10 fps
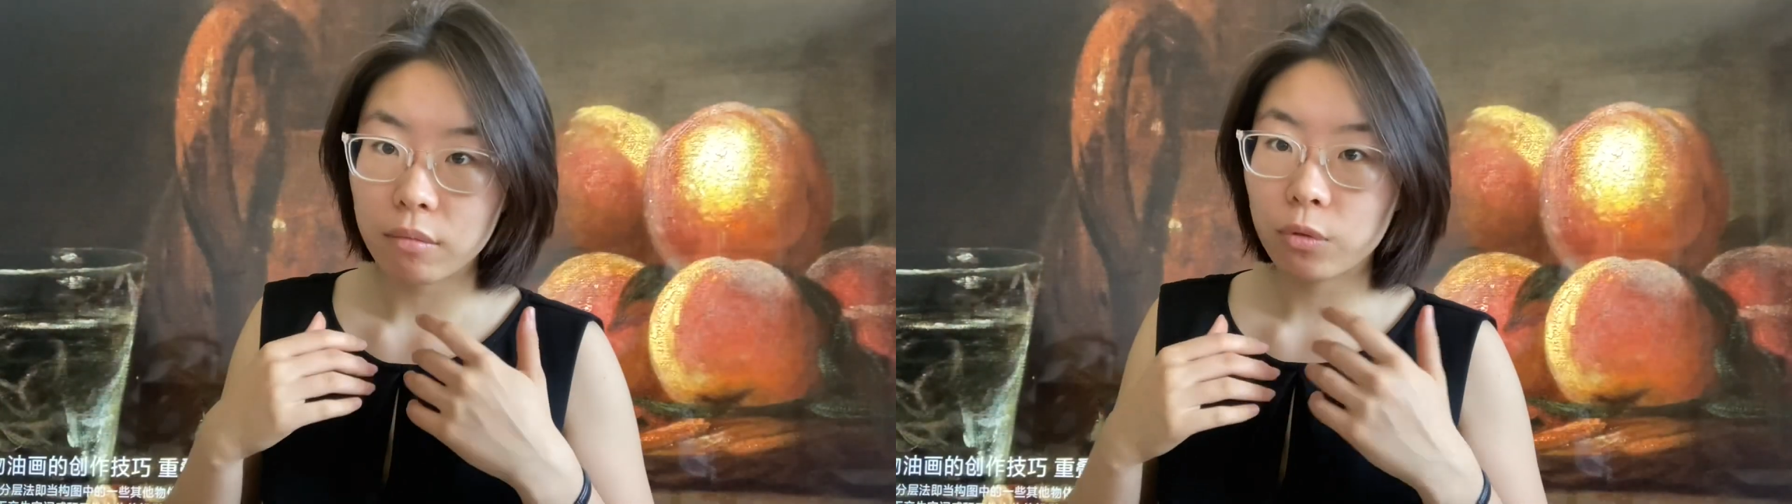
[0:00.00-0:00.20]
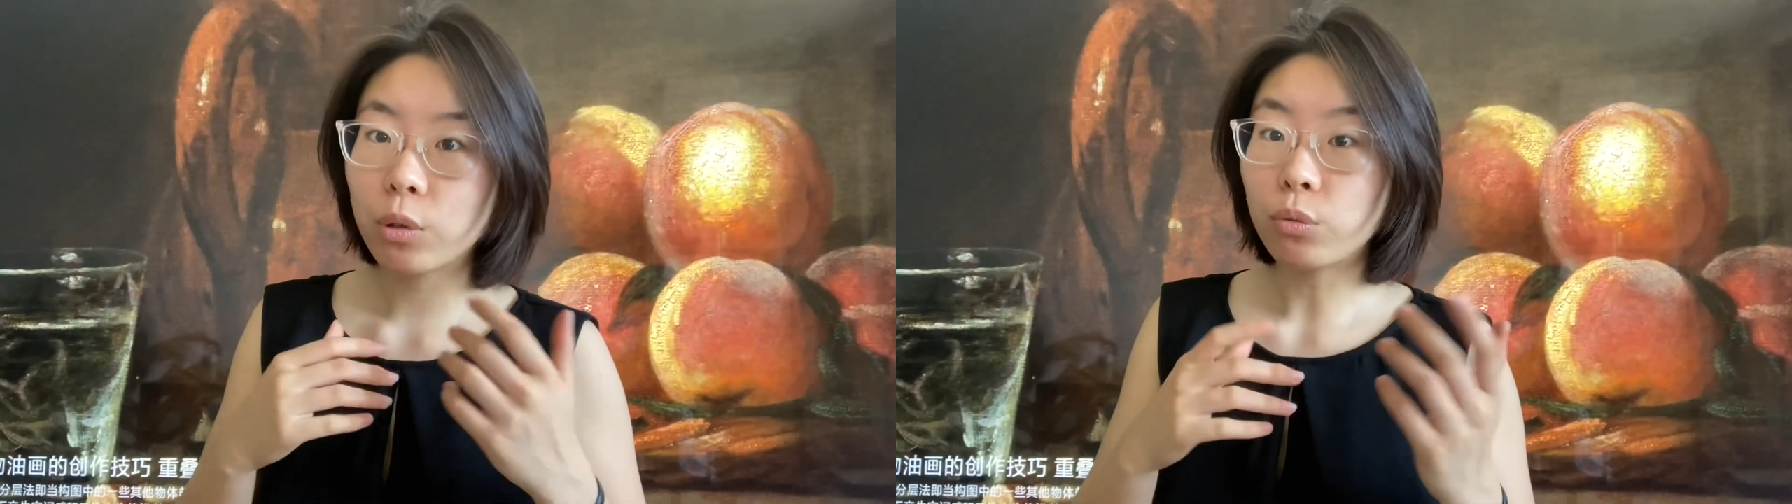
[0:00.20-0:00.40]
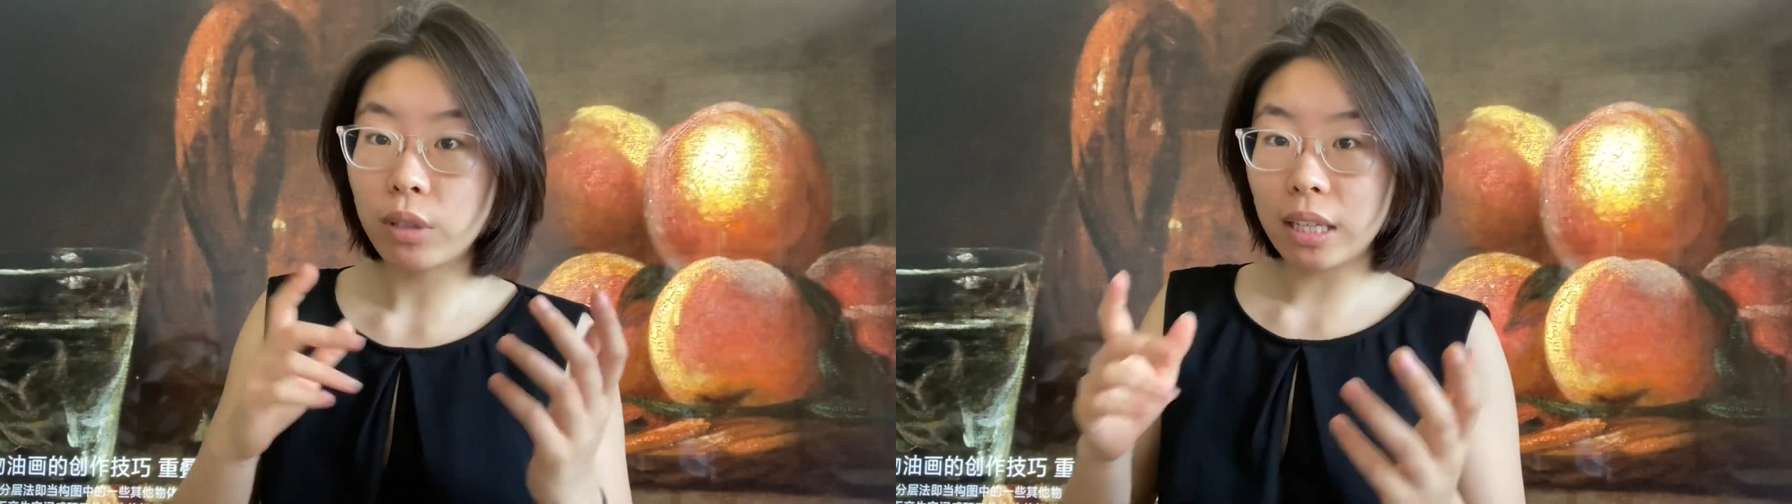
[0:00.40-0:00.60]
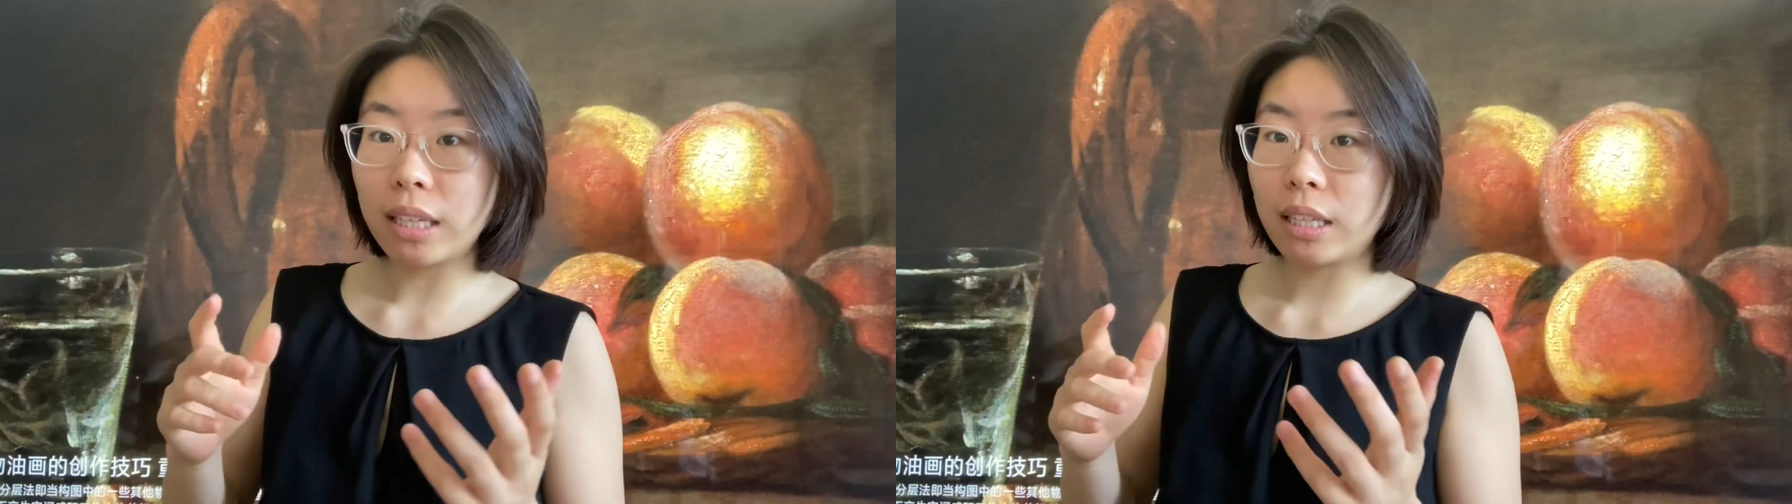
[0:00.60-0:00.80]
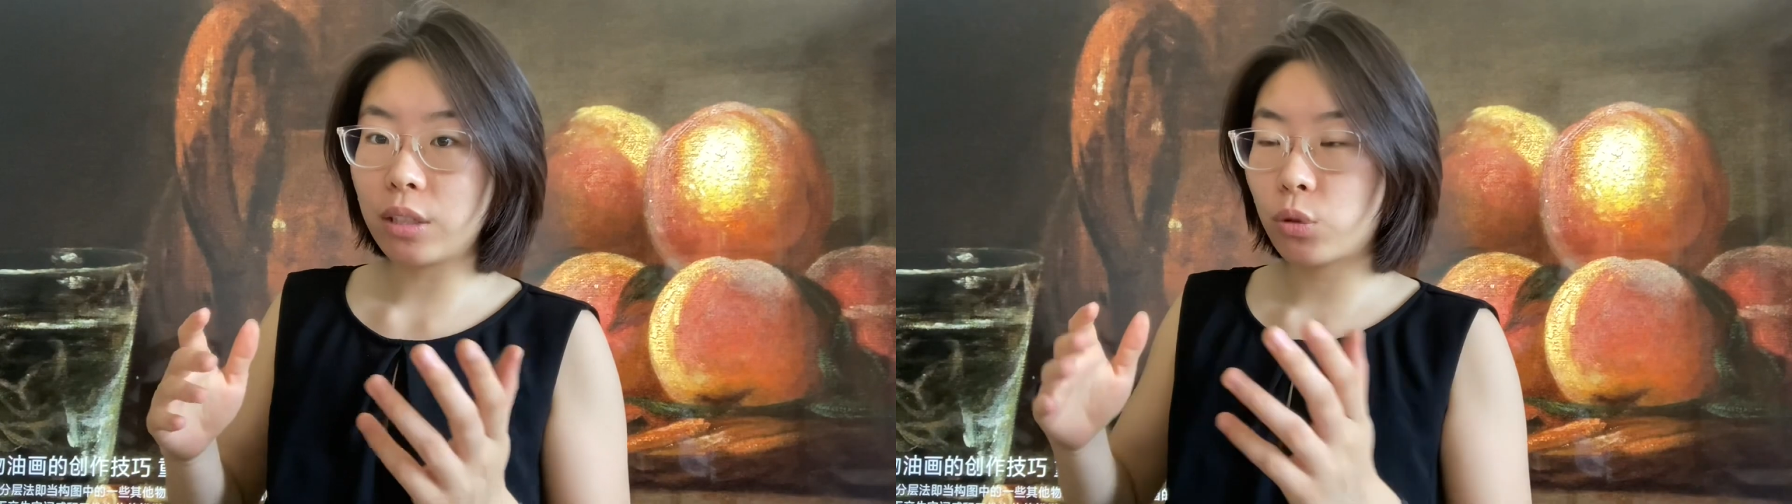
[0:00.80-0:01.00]
we really
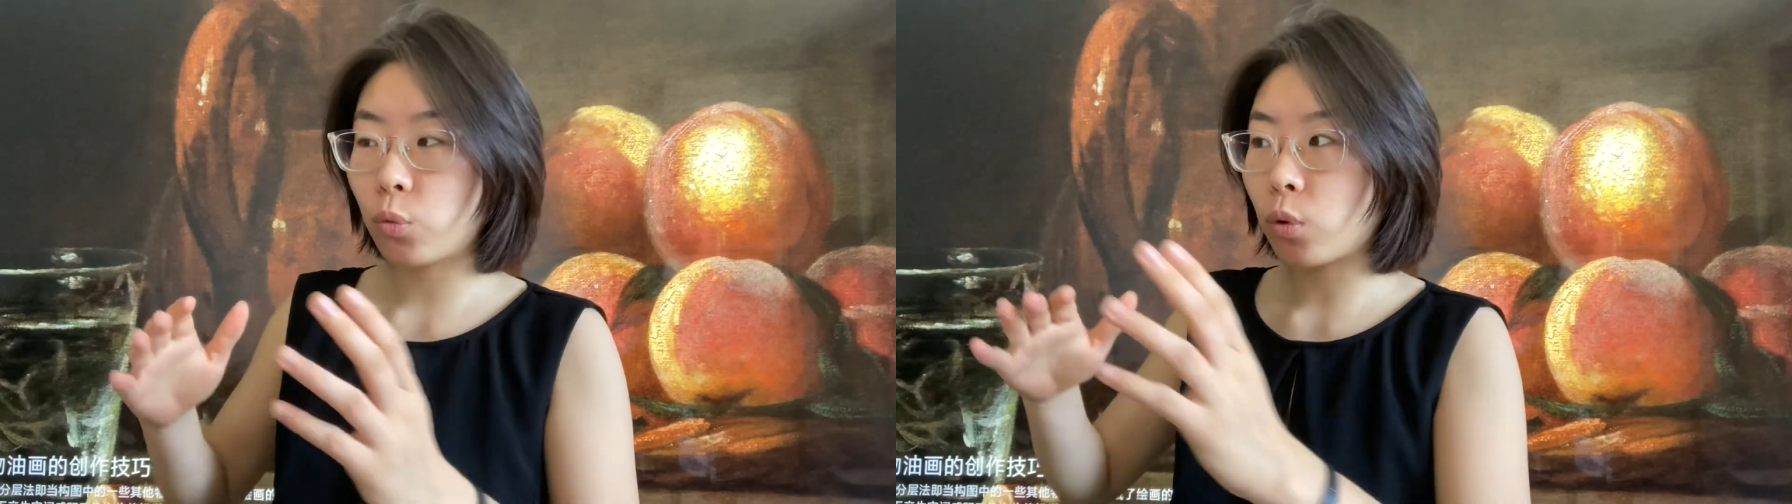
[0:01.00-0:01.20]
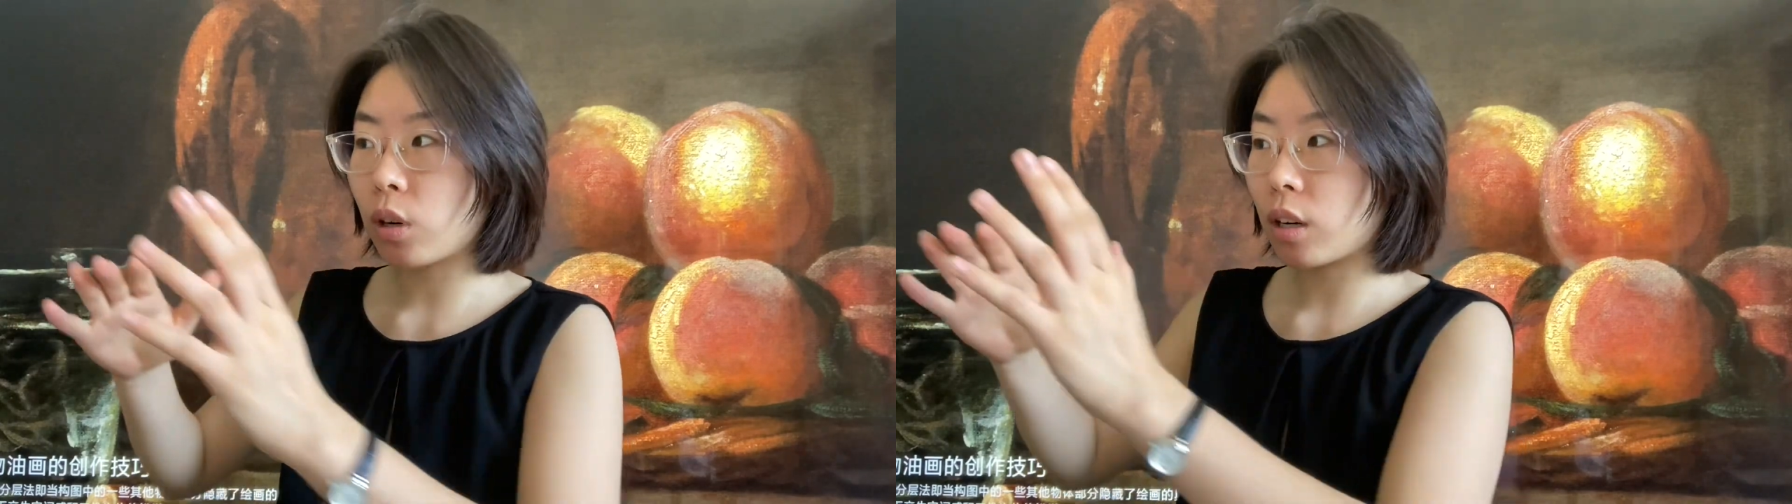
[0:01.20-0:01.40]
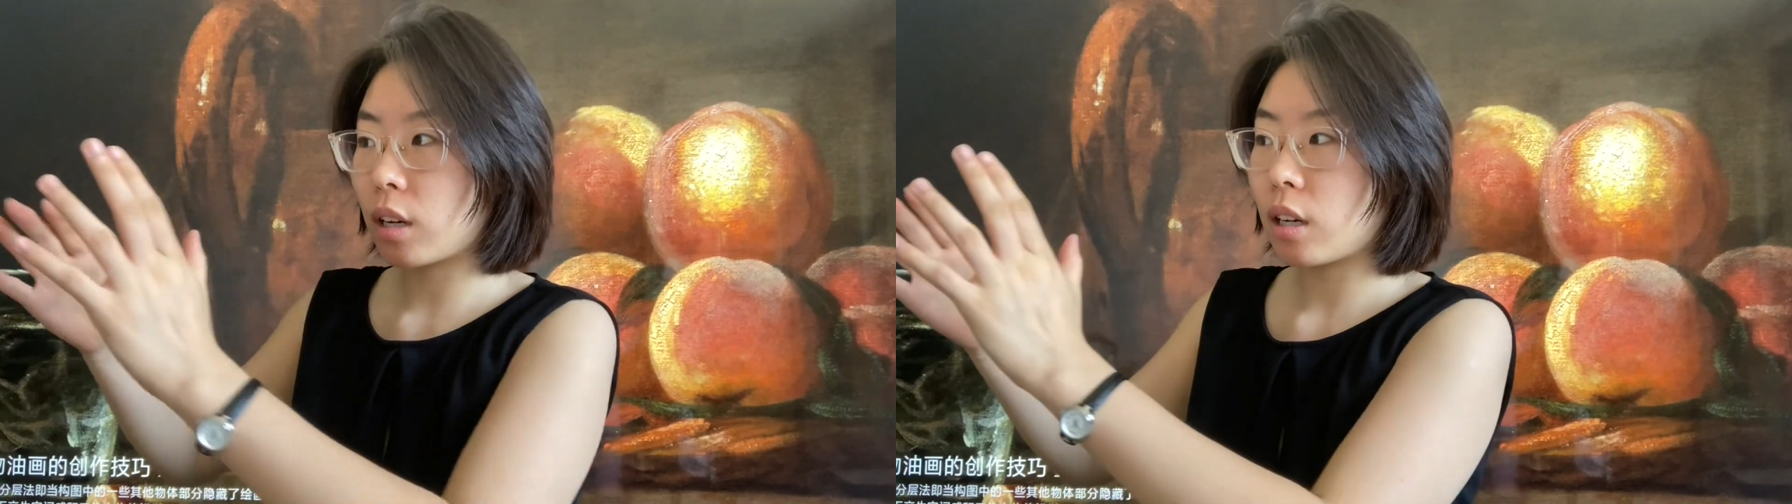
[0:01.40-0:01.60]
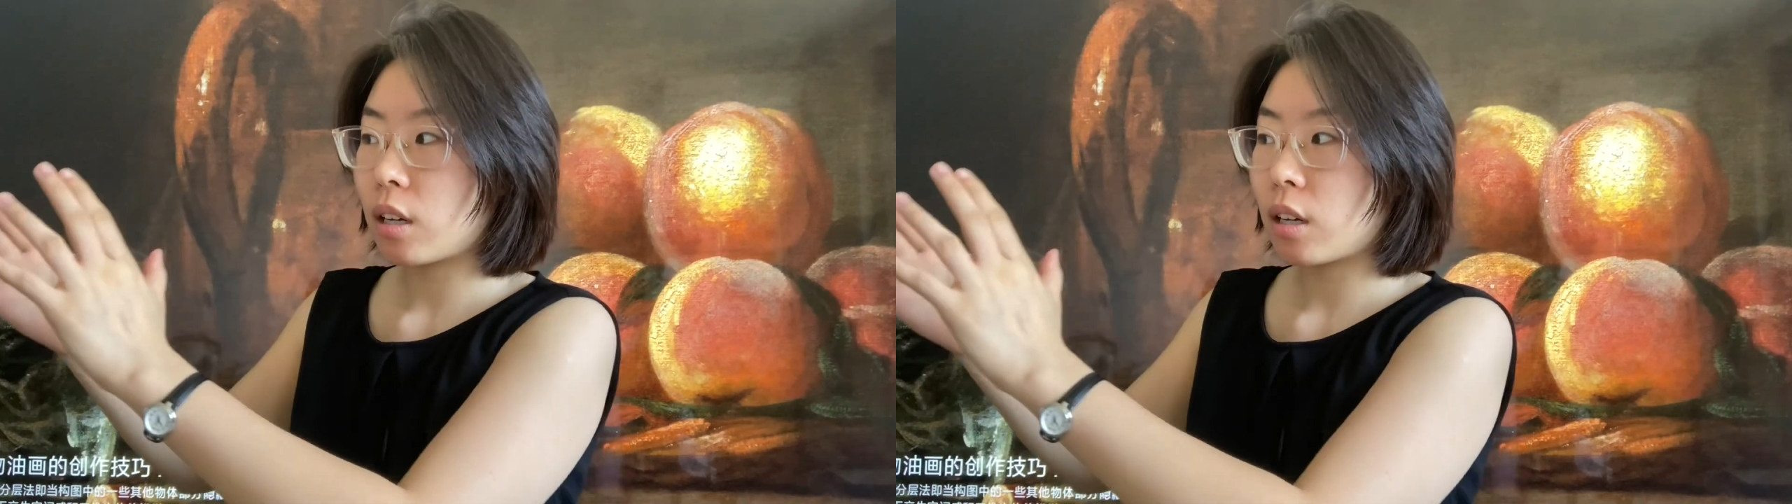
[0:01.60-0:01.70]
need to work